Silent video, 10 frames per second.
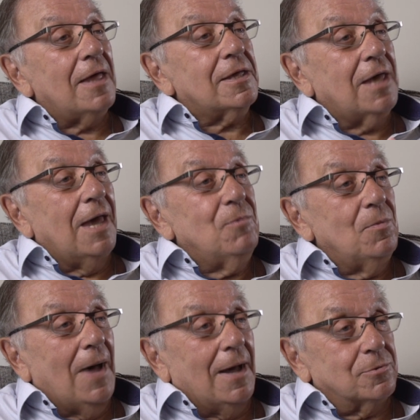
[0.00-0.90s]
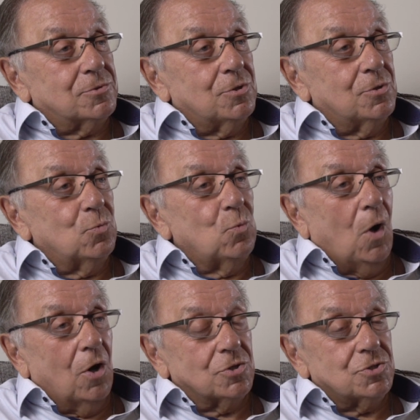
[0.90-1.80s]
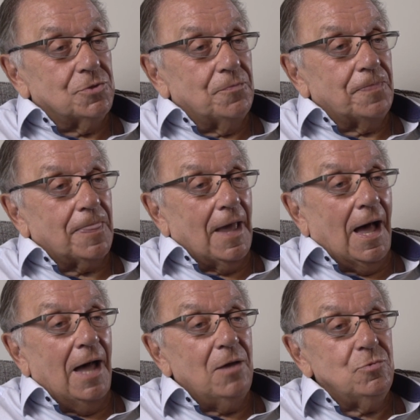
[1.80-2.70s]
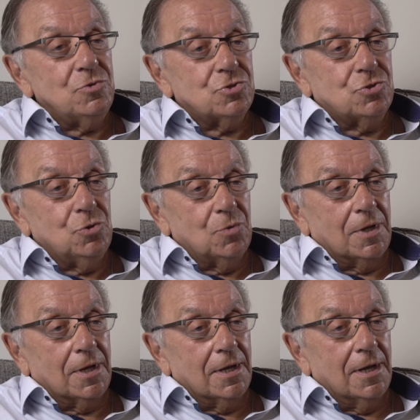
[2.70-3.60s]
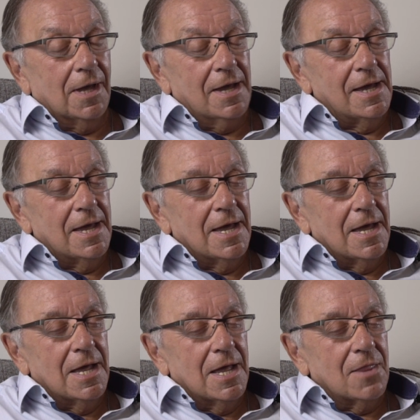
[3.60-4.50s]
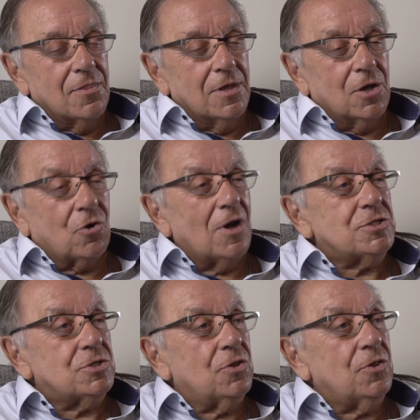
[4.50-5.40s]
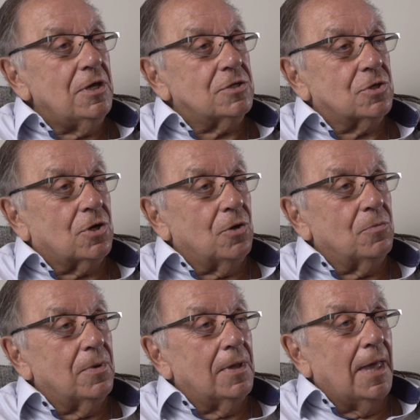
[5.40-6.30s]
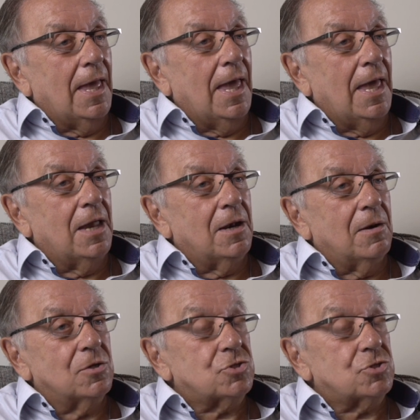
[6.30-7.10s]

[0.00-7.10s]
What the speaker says: that came about was I was doing the Cresta Theatre Club in